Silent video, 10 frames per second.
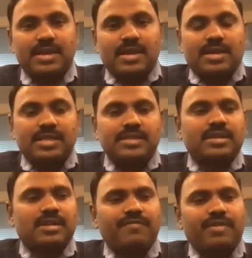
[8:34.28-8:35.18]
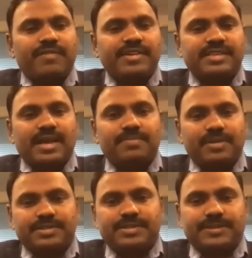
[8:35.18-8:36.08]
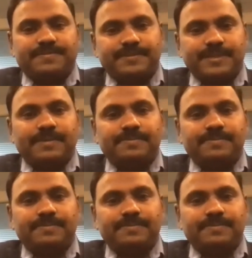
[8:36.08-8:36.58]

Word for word: These are a couple of examples. Yeah.